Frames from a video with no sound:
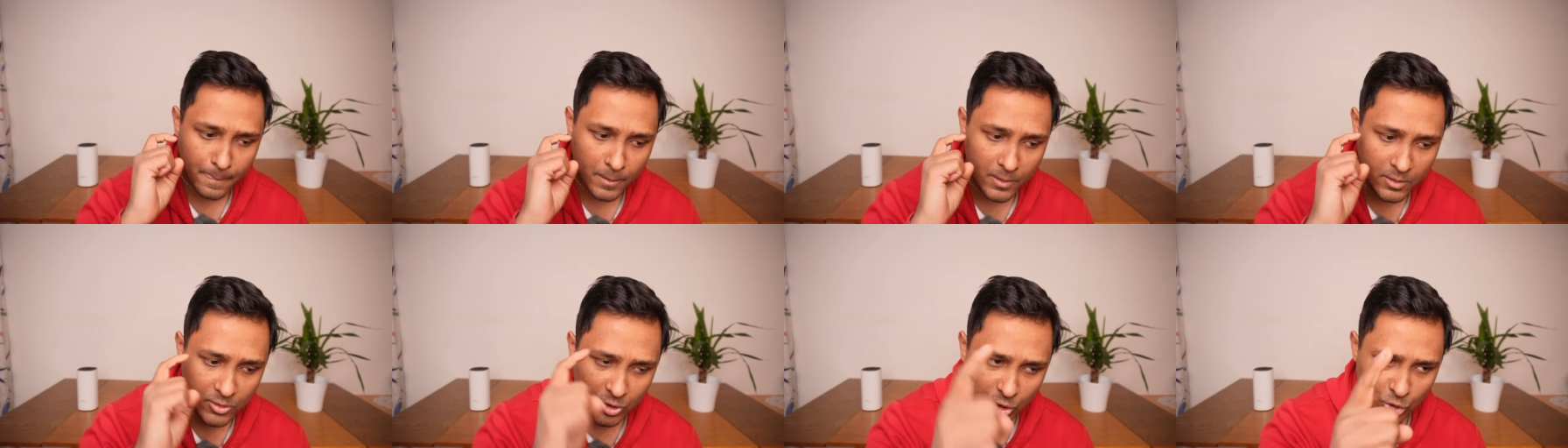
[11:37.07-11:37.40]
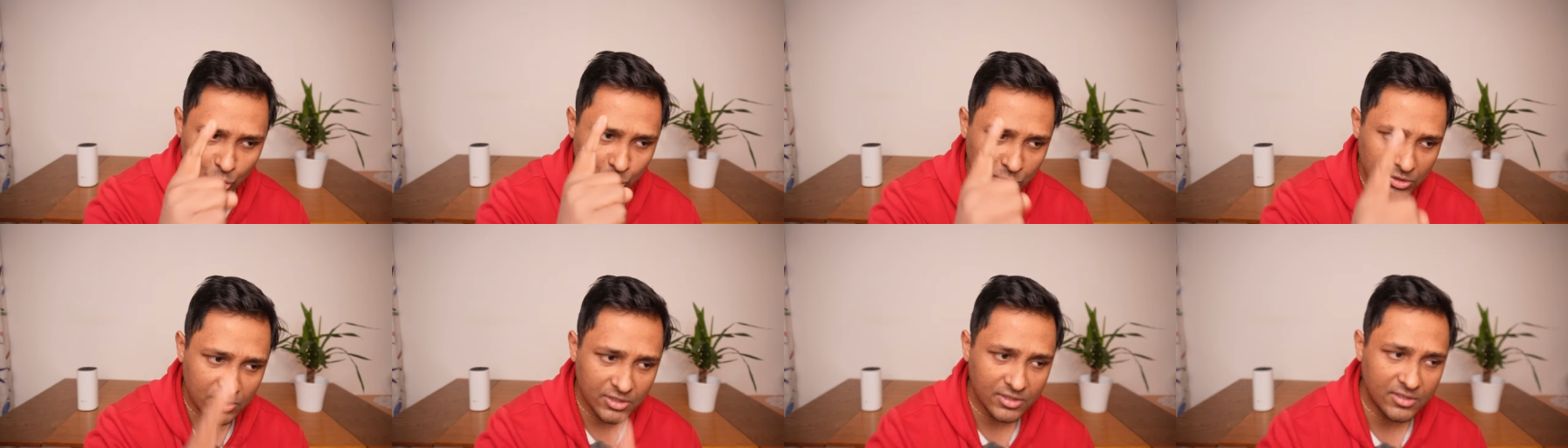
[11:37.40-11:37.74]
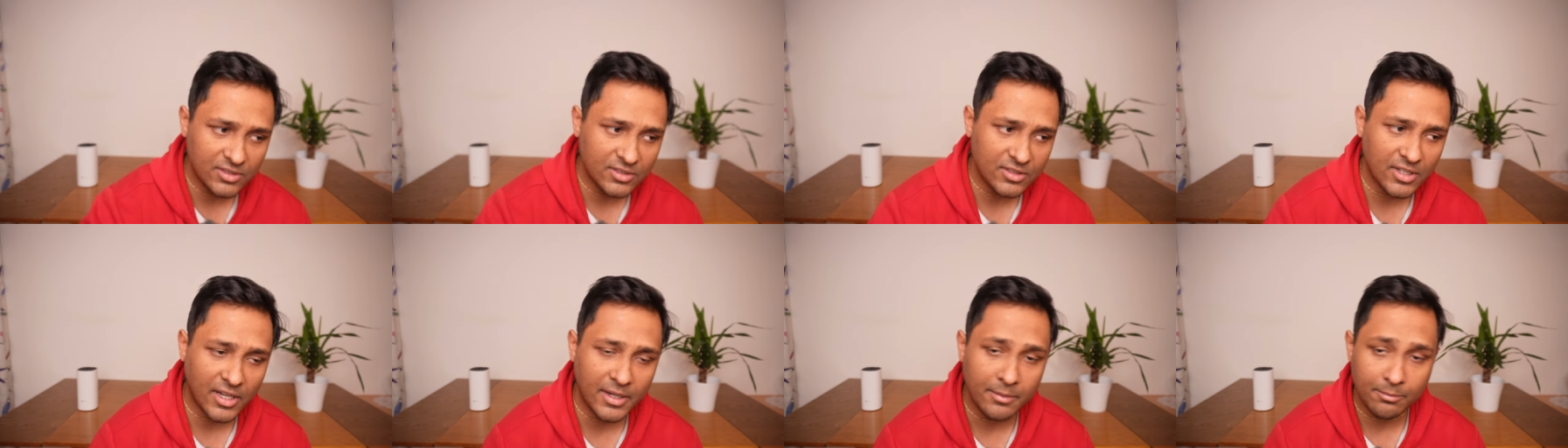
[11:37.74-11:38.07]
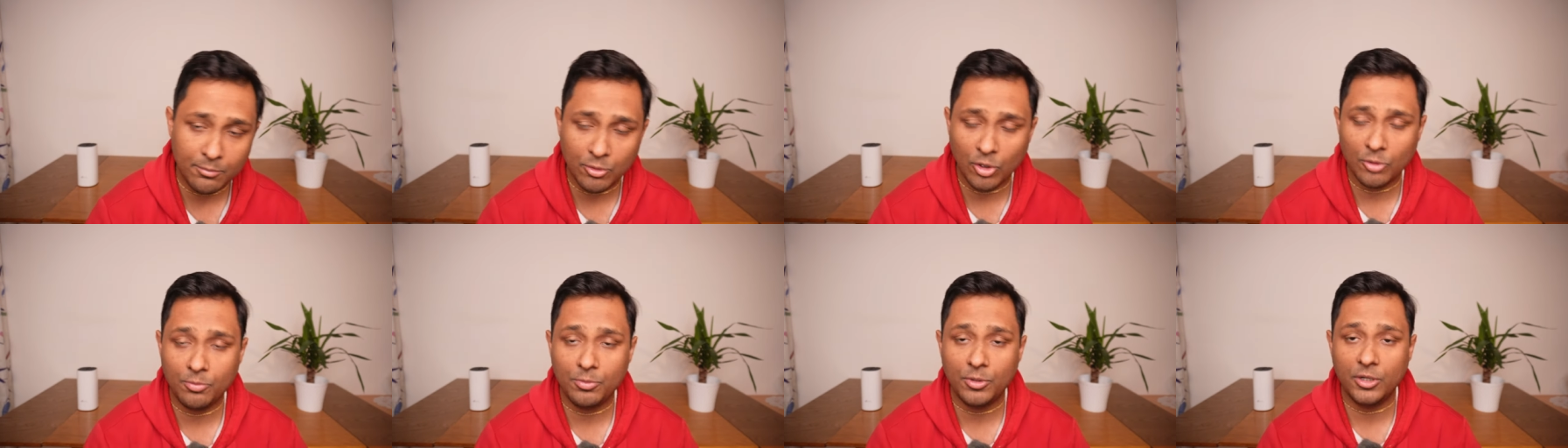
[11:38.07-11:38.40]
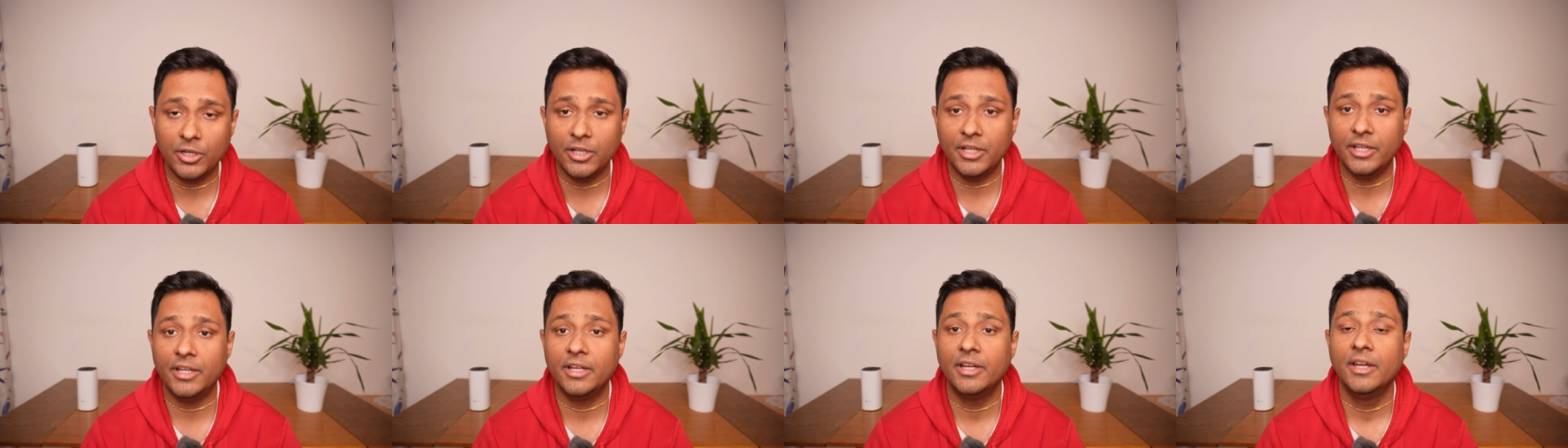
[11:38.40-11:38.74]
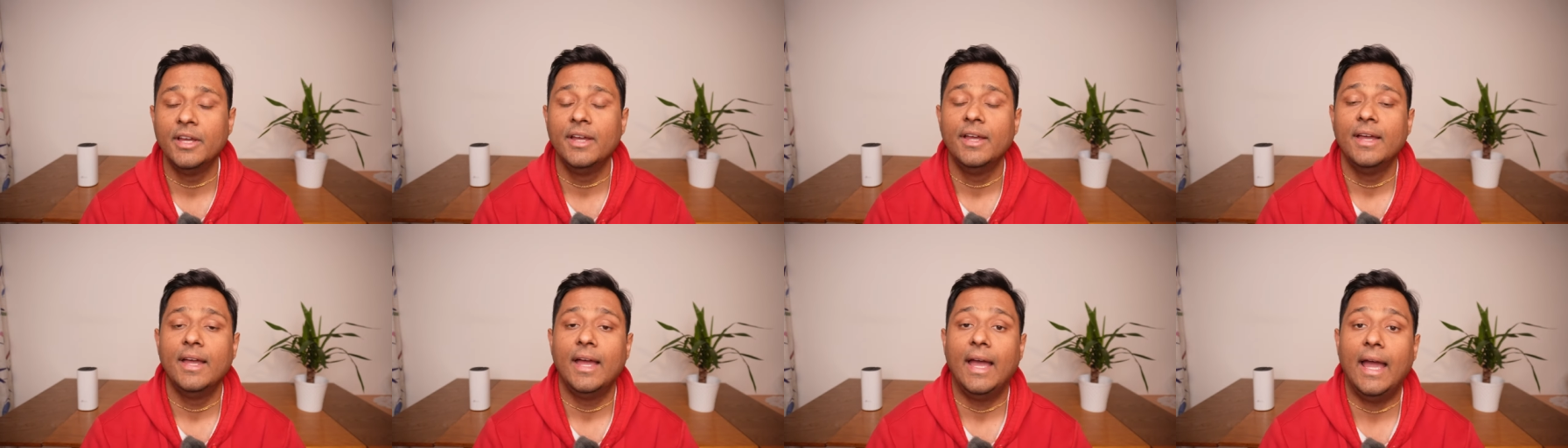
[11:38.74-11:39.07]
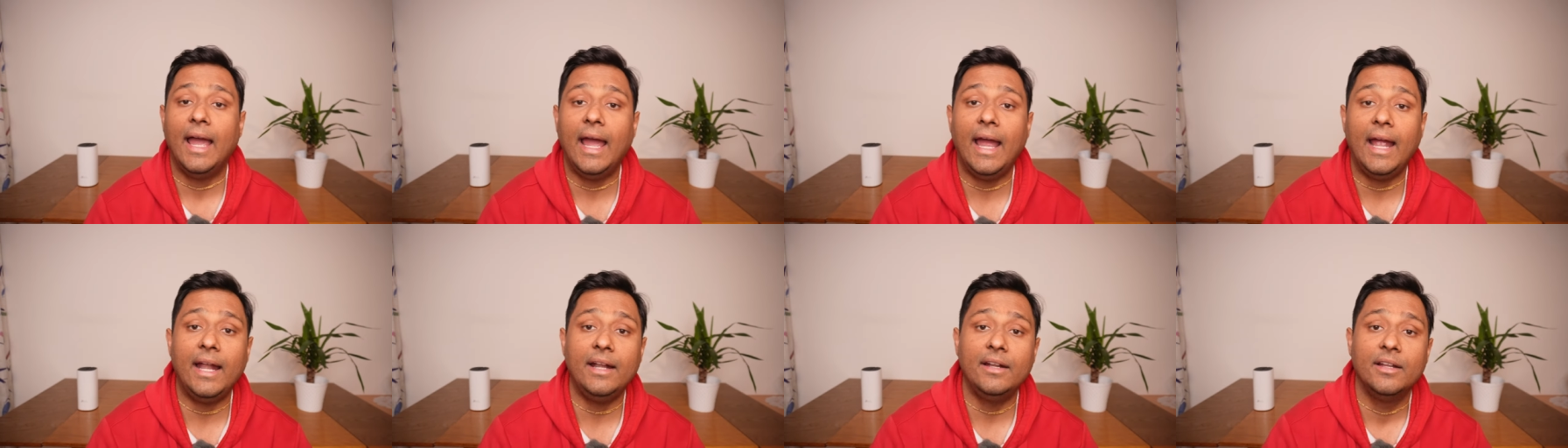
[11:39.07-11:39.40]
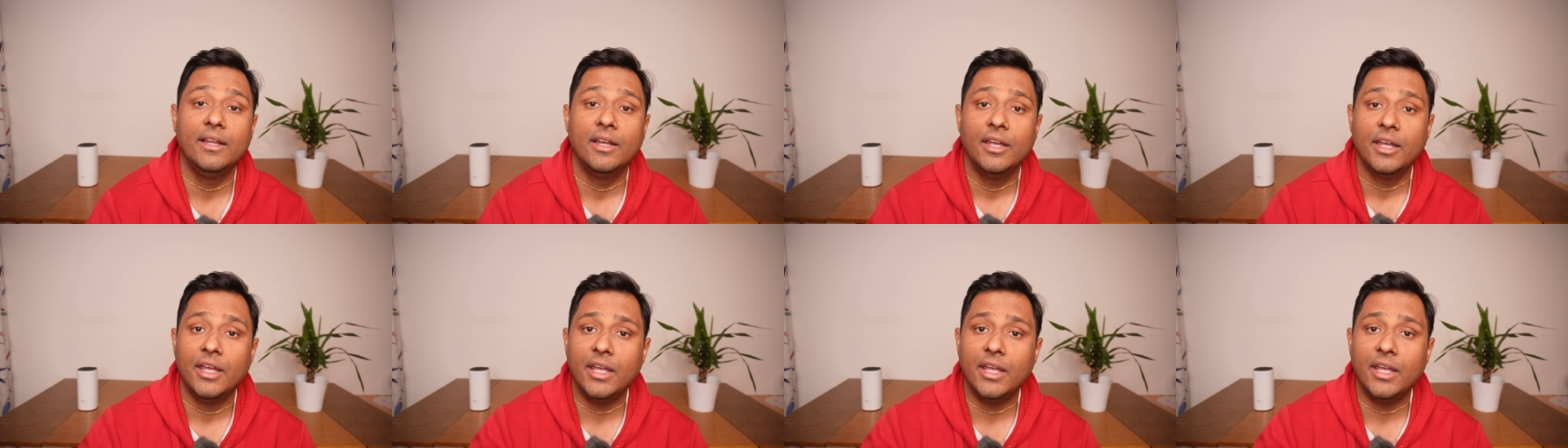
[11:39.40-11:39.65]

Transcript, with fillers: use this time properly, and